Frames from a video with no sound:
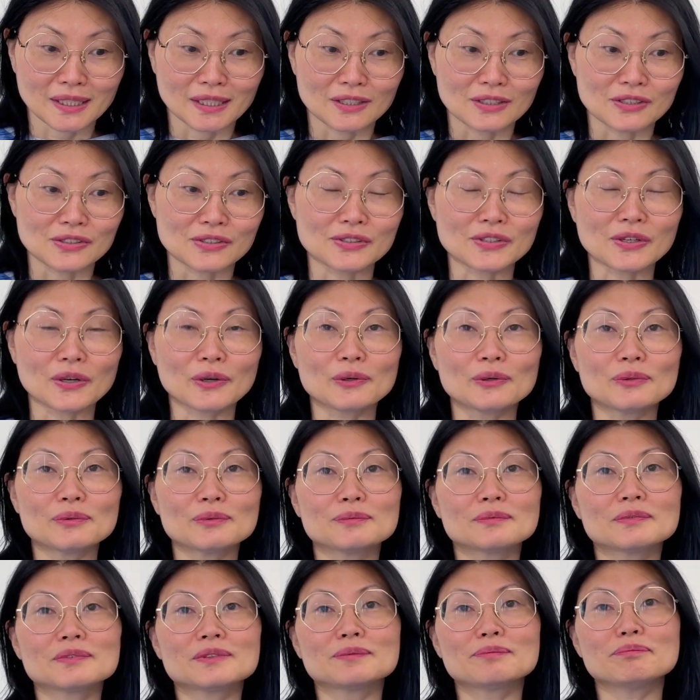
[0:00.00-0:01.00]
So
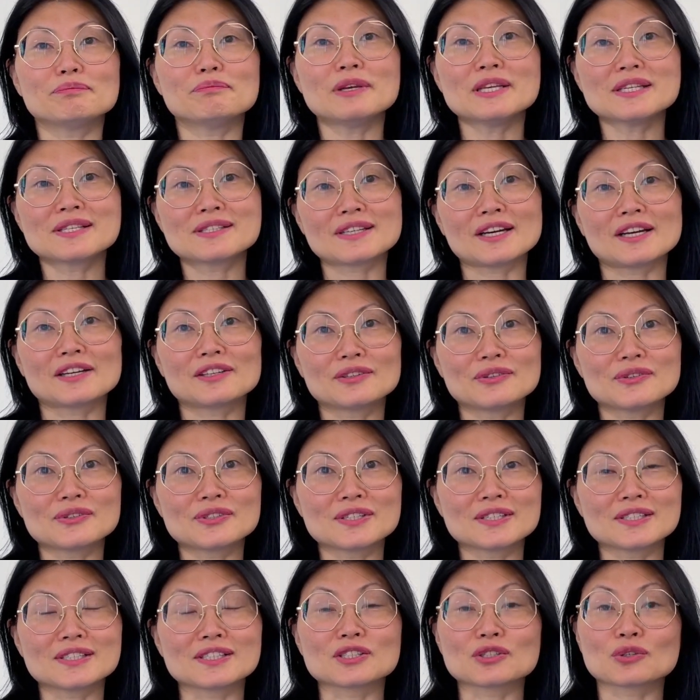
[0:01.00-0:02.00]
misdiagnosis
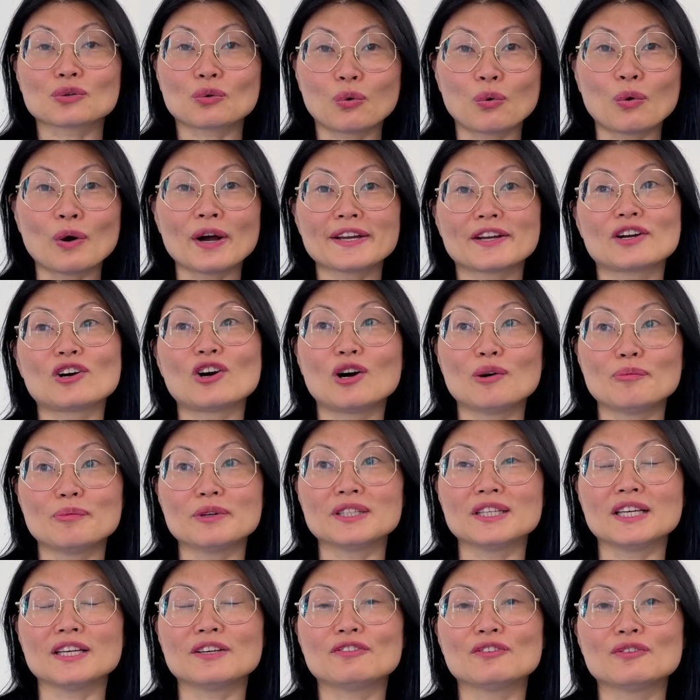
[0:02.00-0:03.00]
is quite
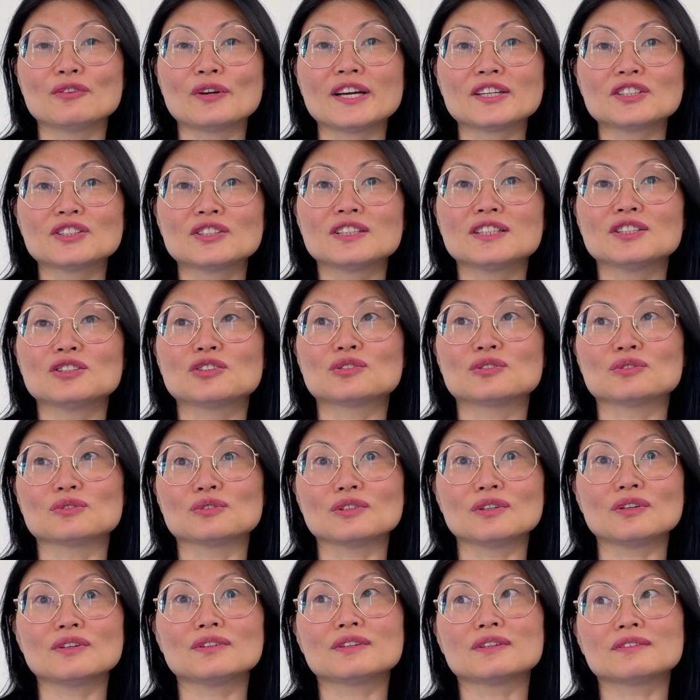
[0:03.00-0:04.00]
common if you actually do
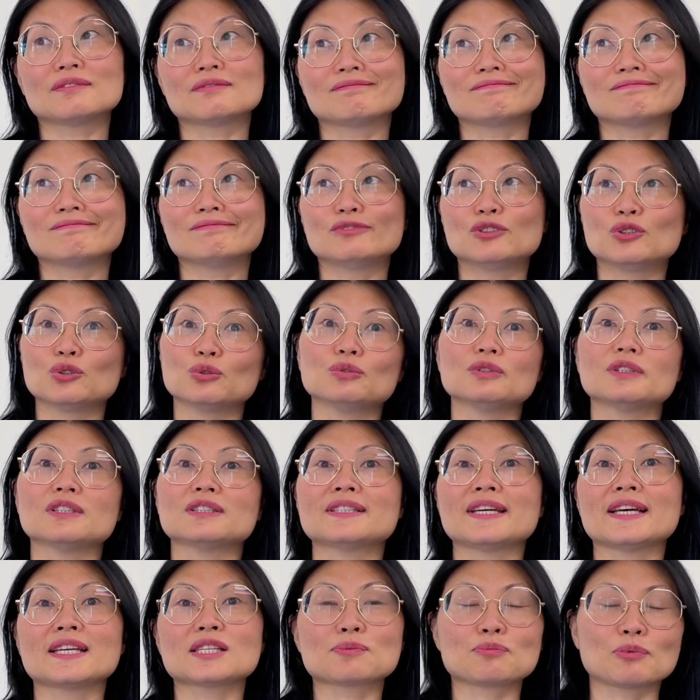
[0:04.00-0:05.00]
not do the
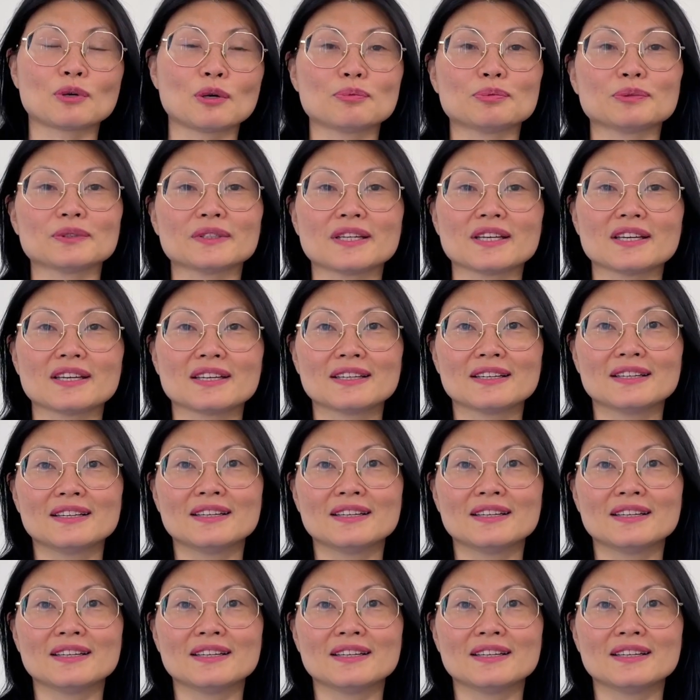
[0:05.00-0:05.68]
test properly.